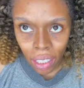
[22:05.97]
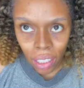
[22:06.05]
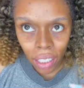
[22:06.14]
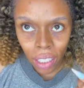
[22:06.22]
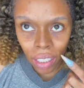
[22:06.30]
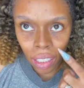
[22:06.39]

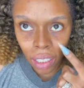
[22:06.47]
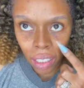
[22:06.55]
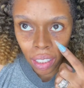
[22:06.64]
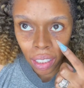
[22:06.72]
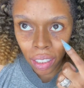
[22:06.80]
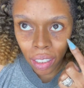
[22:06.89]

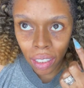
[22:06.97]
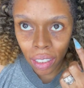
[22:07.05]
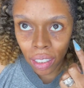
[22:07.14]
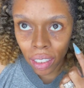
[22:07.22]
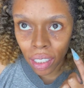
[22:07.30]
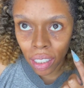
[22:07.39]
the
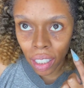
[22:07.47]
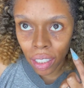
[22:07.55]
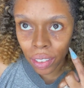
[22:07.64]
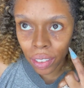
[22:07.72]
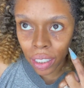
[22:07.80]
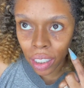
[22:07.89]

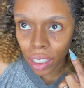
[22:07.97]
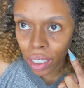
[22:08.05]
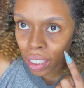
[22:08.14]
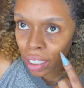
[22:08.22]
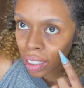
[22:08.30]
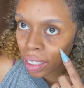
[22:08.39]

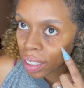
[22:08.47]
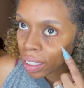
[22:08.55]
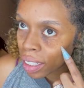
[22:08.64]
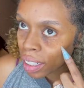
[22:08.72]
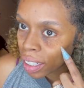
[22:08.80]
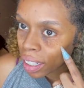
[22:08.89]
discoloration,
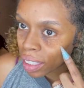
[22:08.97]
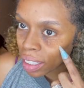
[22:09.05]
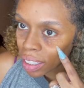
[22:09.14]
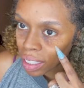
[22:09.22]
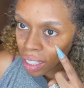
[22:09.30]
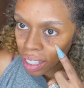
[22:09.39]
and then
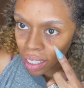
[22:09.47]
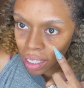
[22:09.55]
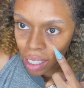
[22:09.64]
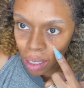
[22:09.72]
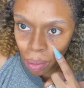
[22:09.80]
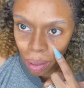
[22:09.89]
it's got like
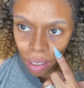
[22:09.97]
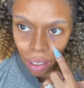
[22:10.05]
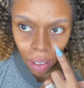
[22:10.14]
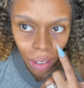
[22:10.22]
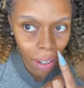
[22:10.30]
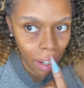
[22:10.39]
these weird
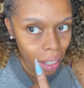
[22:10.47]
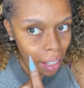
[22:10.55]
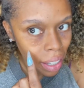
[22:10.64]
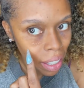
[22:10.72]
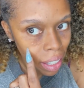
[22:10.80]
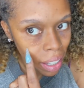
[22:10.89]

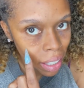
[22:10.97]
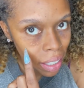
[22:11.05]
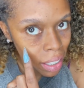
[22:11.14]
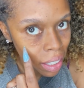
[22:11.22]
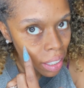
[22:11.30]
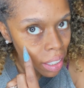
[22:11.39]
cracking
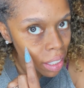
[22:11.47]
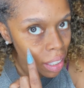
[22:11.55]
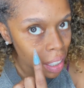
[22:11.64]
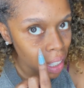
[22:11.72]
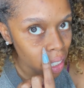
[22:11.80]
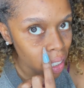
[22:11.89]

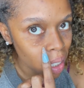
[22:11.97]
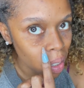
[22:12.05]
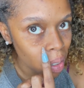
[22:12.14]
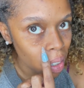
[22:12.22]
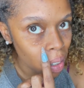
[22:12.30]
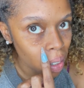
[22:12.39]
things
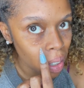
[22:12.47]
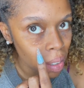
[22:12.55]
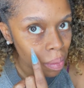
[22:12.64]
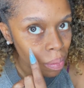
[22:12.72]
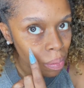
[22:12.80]
going on.